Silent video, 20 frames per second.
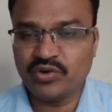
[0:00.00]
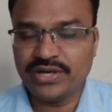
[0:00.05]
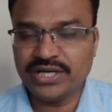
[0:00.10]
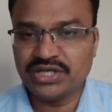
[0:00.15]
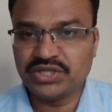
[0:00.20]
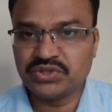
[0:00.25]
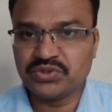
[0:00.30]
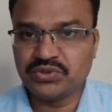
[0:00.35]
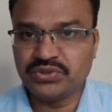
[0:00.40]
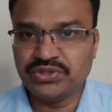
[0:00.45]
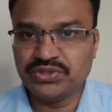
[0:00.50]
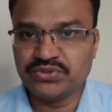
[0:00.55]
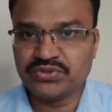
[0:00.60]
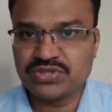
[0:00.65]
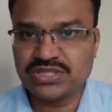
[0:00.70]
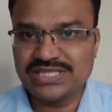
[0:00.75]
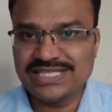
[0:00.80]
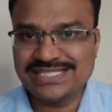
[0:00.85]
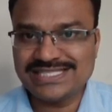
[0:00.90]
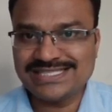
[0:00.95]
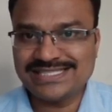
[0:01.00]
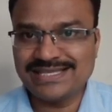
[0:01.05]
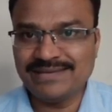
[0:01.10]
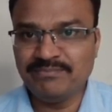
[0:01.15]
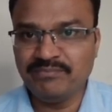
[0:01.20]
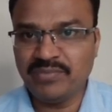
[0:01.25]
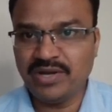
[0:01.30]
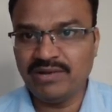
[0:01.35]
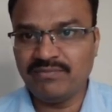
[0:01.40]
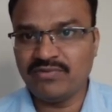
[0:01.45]
going to use this
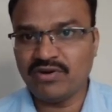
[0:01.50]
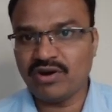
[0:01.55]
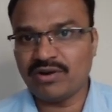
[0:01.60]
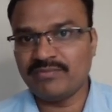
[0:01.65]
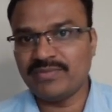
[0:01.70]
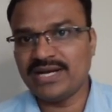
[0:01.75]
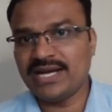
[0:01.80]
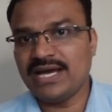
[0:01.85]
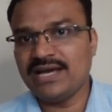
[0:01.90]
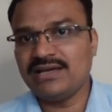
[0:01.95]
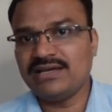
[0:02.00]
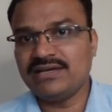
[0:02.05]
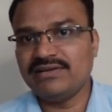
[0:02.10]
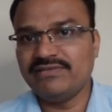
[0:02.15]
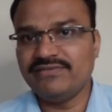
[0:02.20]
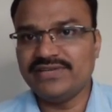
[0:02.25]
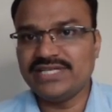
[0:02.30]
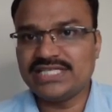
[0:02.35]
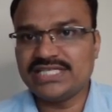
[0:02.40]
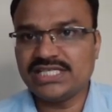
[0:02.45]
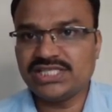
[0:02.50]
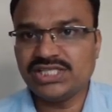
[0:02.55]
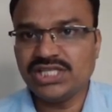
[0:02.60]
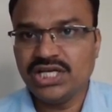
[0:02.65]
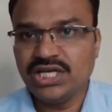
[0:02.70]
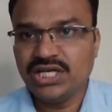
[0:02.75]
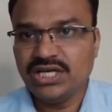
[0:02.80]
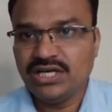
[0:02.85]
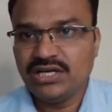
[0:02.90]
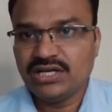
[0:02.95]
simple formula, which is
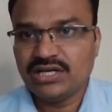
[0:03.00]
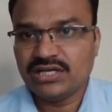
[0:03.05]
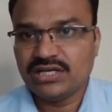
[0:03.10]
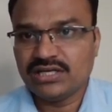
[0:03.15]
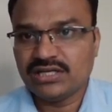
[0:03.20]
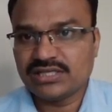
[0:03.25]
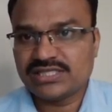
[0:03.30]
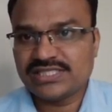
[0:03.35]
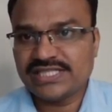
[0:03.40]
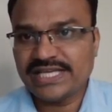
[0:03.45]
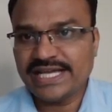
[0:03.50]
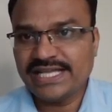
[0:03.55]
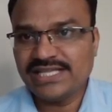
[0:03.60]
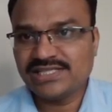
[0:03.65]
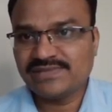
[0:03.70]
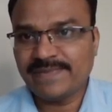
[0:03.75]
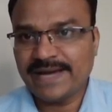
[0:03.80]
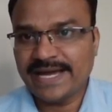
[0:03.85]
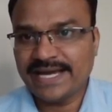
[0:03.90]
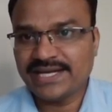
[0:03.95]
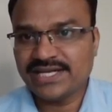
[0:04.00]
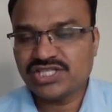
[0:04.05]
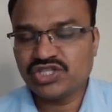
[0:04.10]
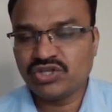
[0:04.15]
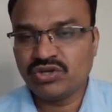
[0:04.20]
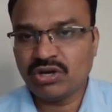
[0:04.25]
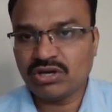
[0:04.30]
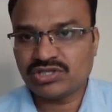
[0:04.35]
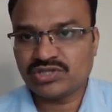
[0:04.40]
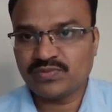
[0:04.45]
sales minus
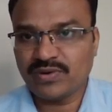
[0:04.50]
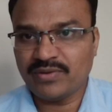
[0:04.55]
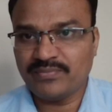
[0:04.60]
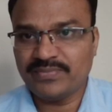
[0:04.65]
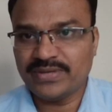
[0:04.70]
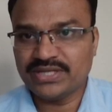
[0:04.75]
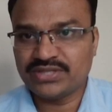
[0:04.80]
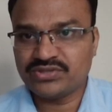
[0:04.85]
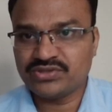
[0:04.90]
gross profit.